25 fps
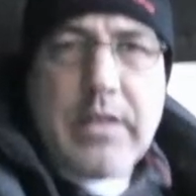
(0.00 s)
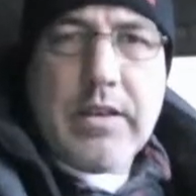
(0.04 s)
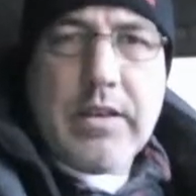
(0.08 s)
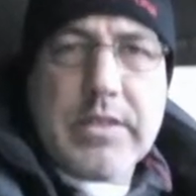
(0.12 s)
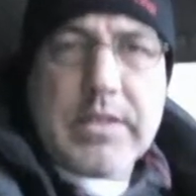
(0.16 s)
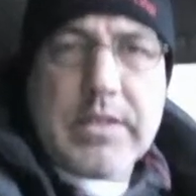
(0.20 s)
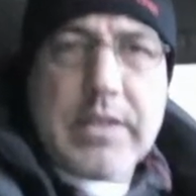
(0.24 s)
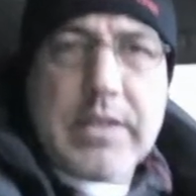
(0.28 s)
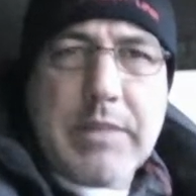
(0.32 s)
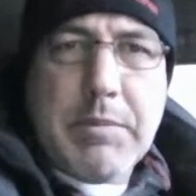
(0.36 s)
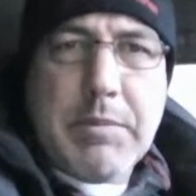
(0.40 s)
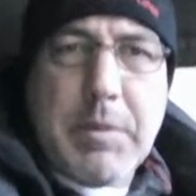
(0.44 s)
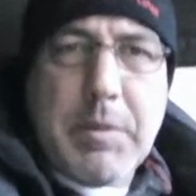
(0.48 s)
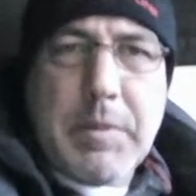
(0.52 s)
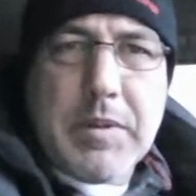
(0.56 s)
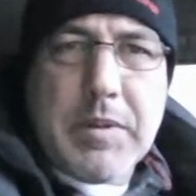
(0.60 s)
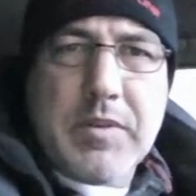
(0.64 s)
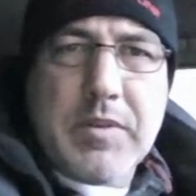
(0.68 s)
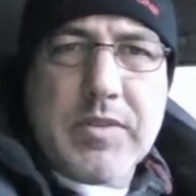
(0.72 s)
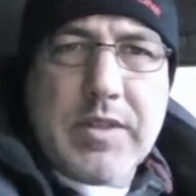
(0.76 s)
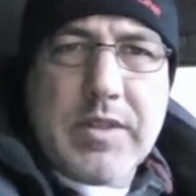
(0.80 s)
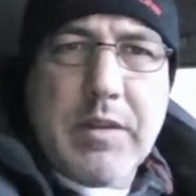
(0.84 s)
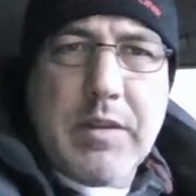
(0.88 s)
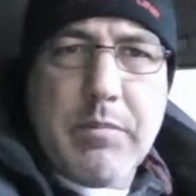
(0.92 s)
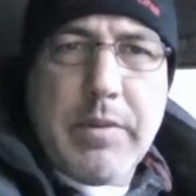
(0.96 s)
It's like I might pick
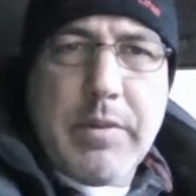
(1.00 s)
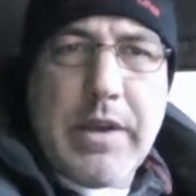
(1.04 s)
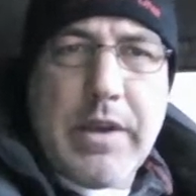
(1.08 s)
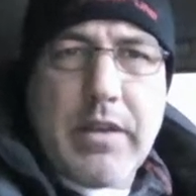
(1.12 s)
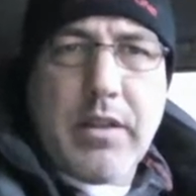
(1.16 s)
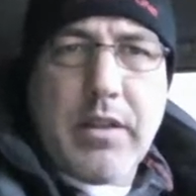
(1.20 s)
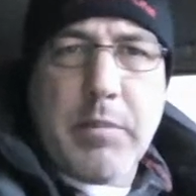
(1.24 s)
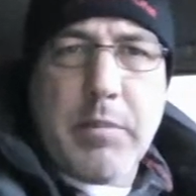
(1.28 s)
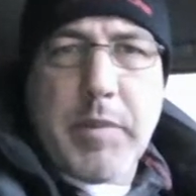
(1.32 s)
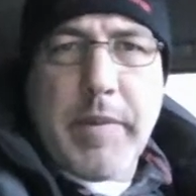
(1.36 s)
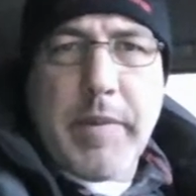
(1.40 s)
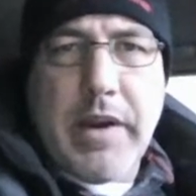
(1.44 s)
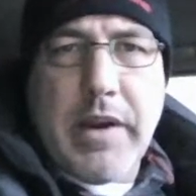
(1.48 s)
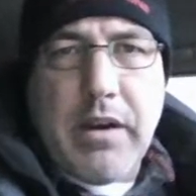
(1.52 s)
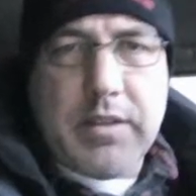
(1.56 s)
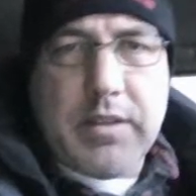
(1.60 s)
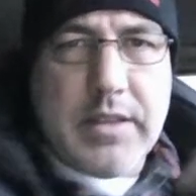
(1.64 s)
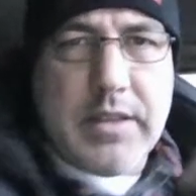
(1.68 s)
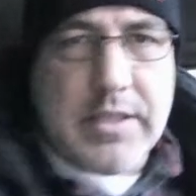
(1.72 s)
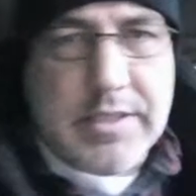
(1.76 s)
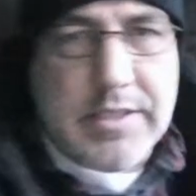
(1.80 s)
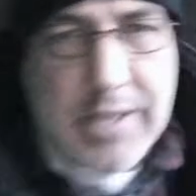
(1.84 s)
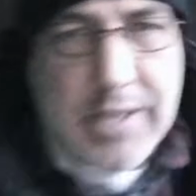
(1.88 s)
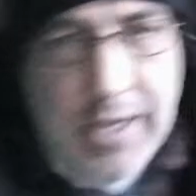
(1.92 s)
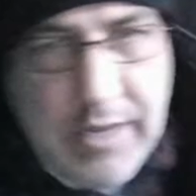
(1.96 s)
the same, a little bit of power at
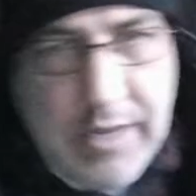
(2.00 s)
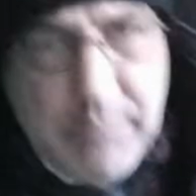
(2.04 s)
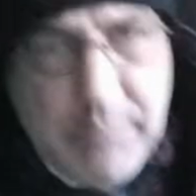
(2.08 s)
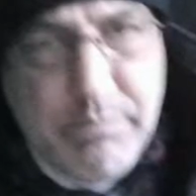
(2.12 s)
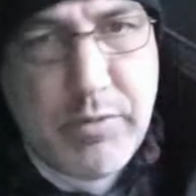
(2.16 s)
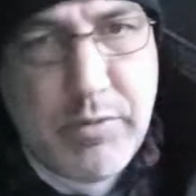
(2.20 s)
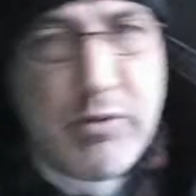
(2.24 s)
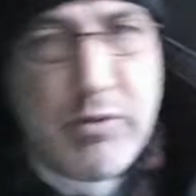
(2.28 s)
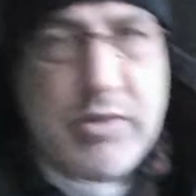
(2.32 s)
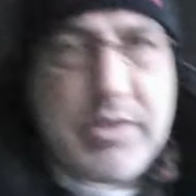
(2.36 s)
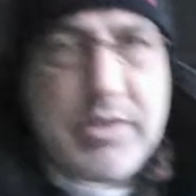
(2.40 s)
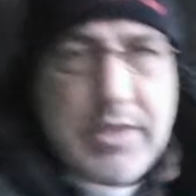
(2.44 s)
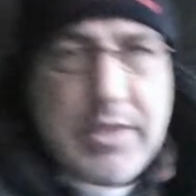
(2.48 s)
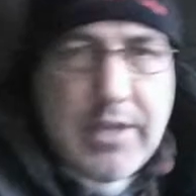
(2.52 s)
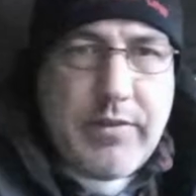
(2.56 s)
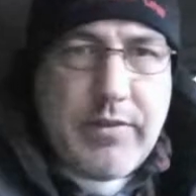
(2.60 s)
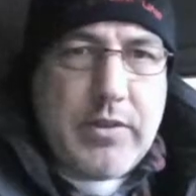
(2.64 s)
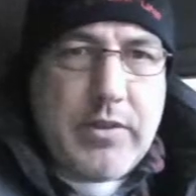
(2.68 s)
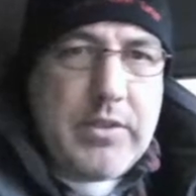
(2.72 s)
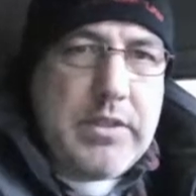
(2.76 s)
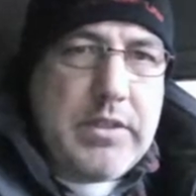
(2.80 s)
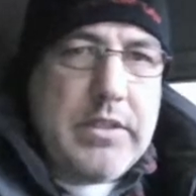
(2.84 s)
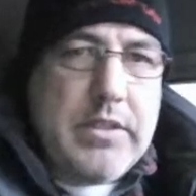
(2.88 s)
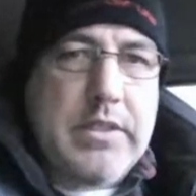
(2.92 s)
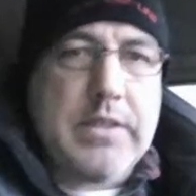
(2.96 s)
the same boost
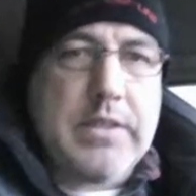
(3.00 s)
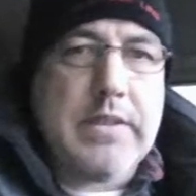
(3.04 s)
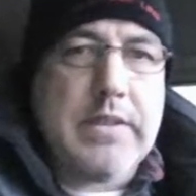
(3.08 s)
level.